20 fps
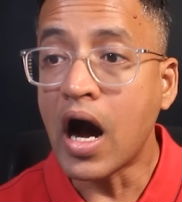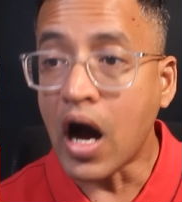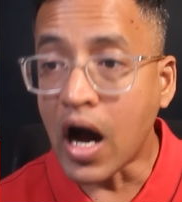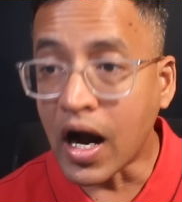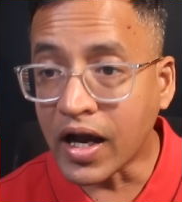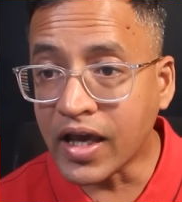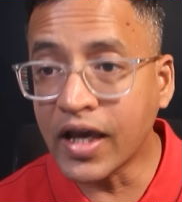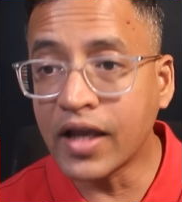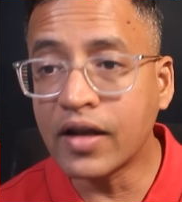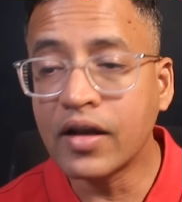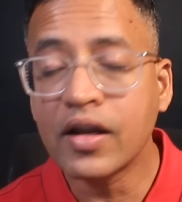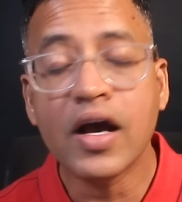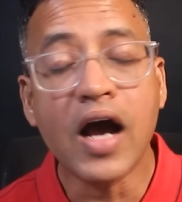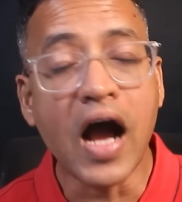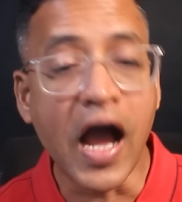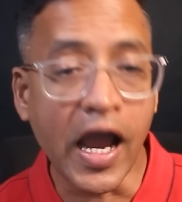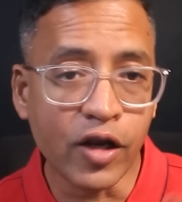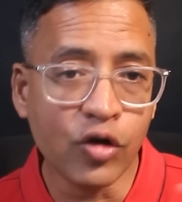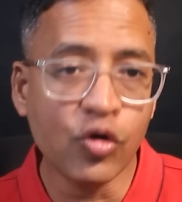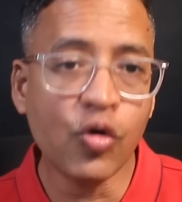Again,
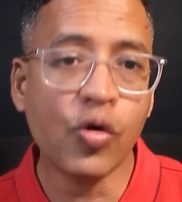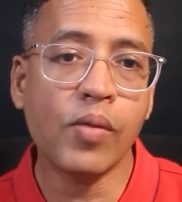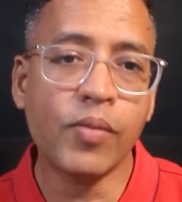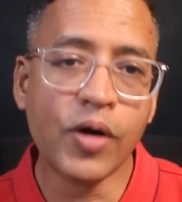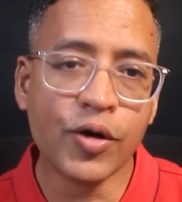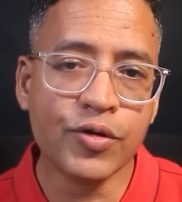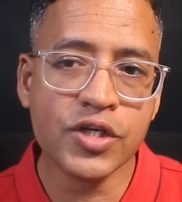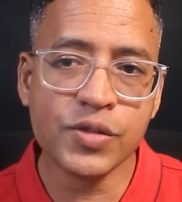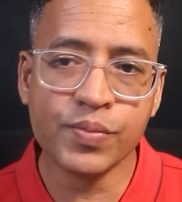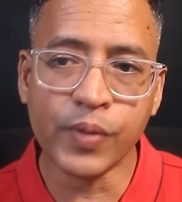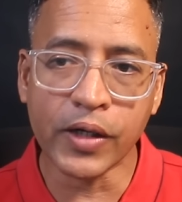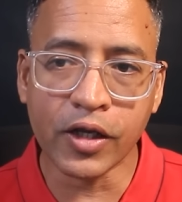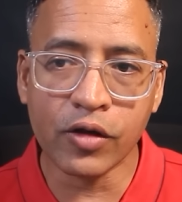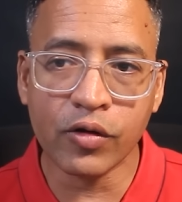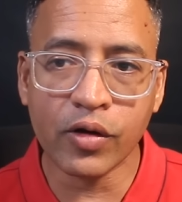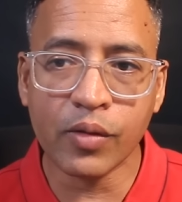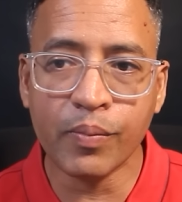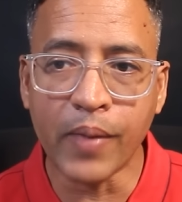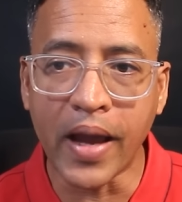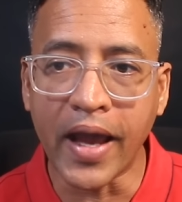I know about this
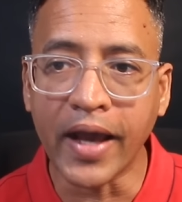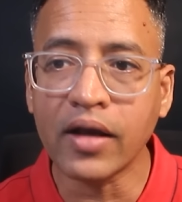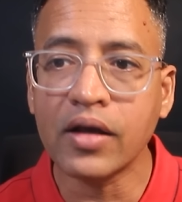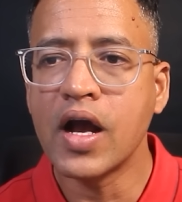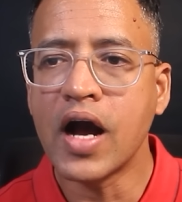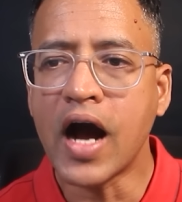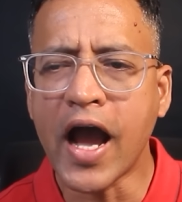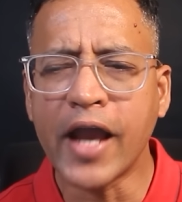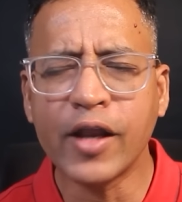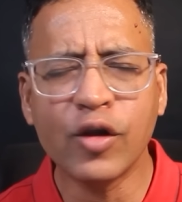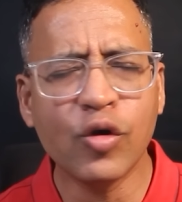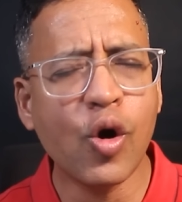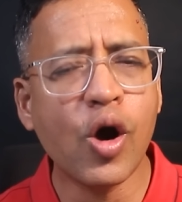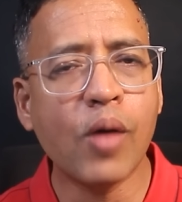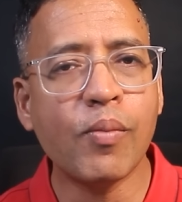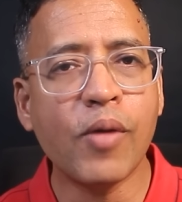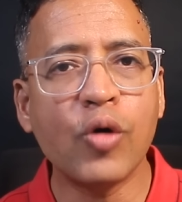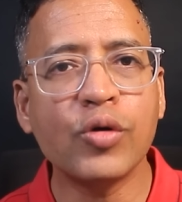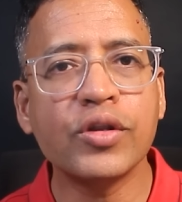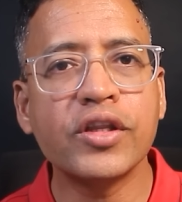particular bank. I know
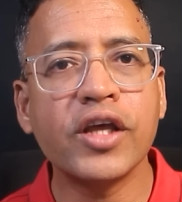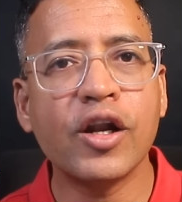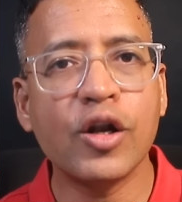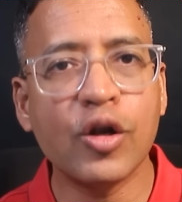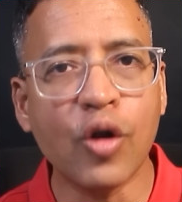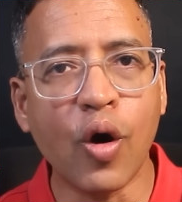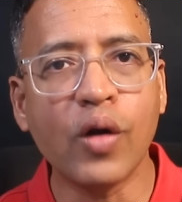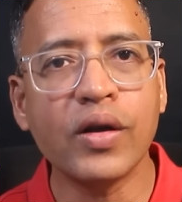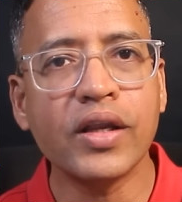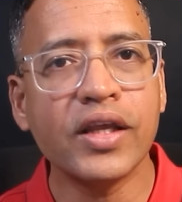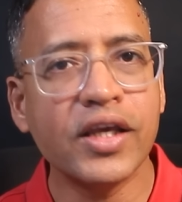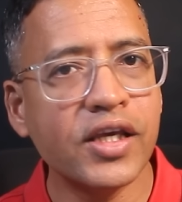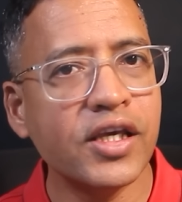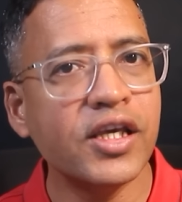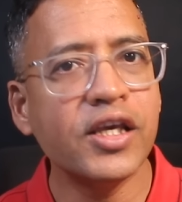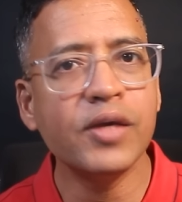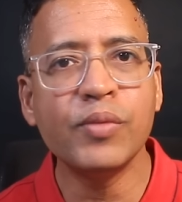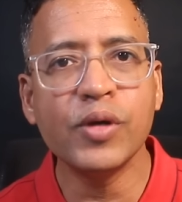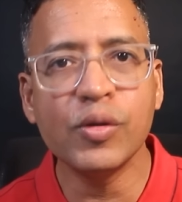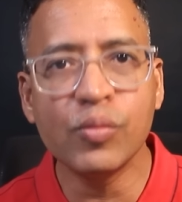about their
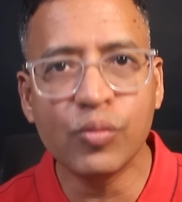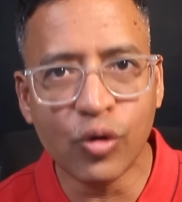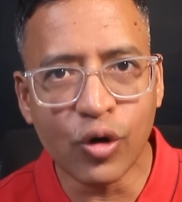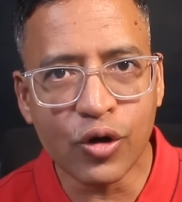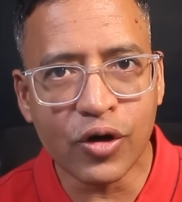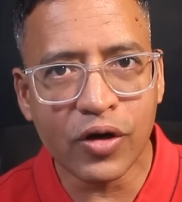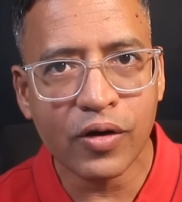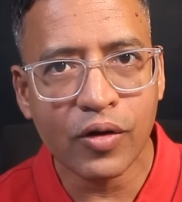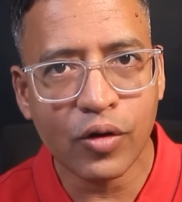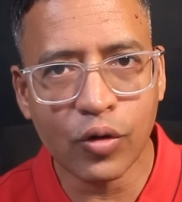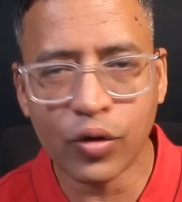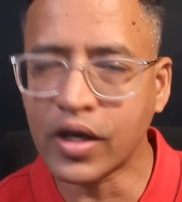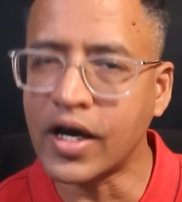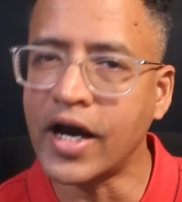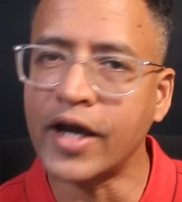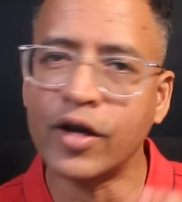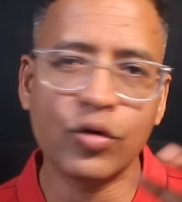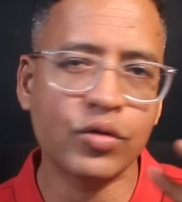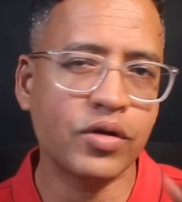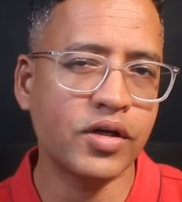non-EEB book. Okay,
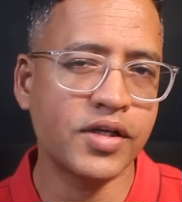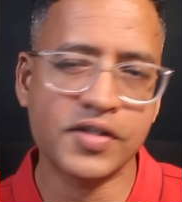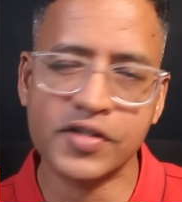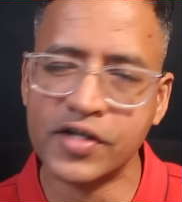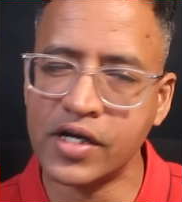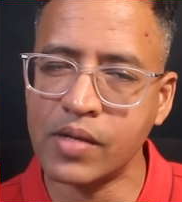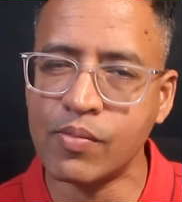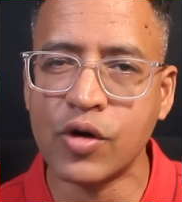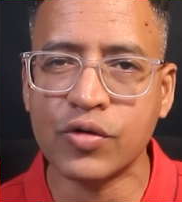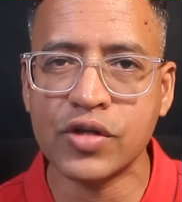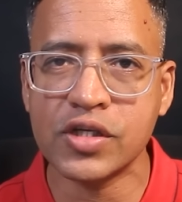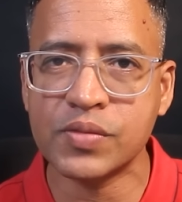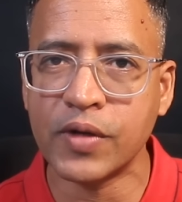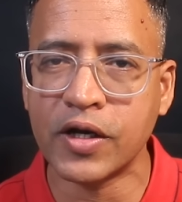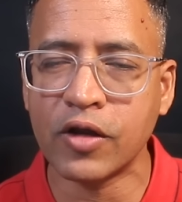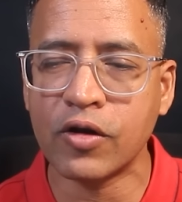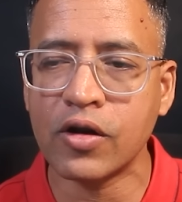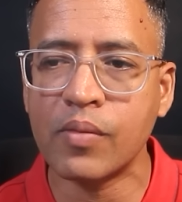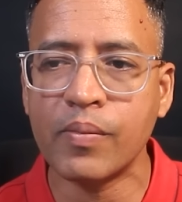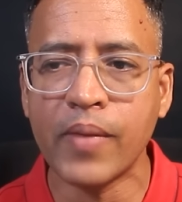I know the history about this
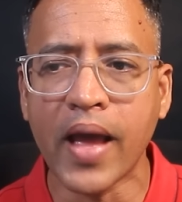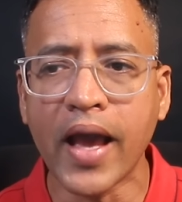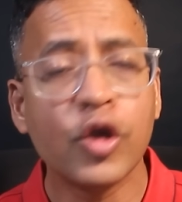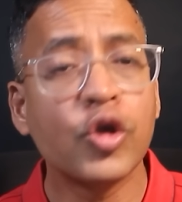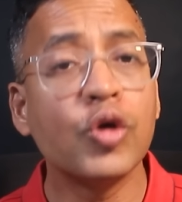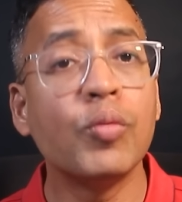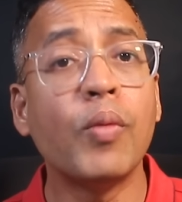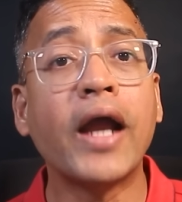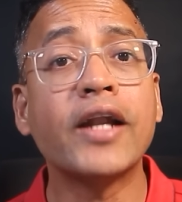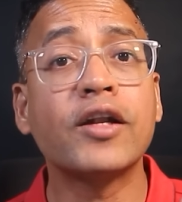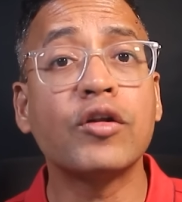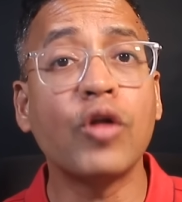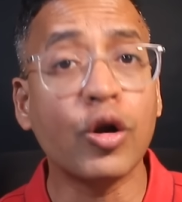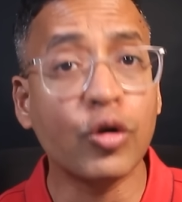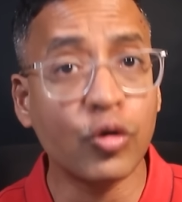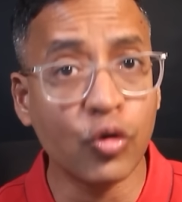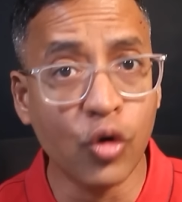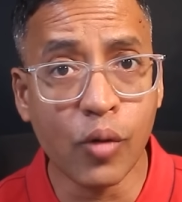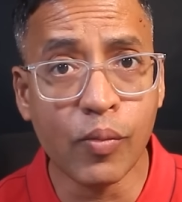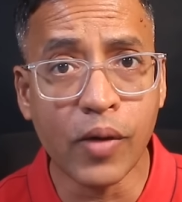particular bank. You might
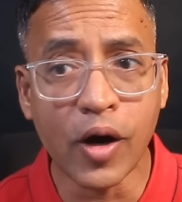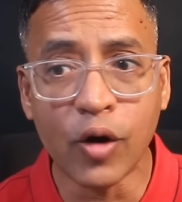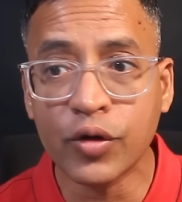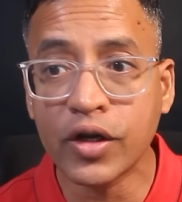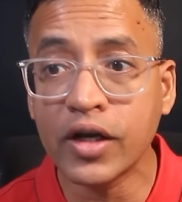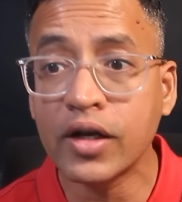not know about